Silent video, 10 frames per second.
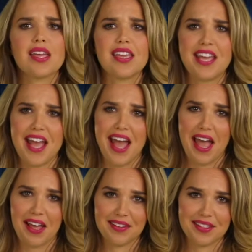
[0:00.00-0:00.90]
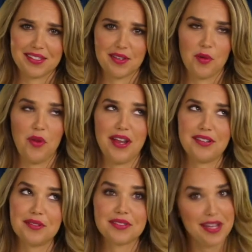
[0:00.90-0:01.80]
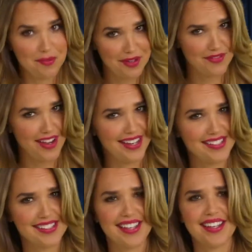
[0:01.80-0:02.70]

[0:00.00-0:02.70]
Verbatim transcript: Yeah, Alyssa, wait till Damon finds...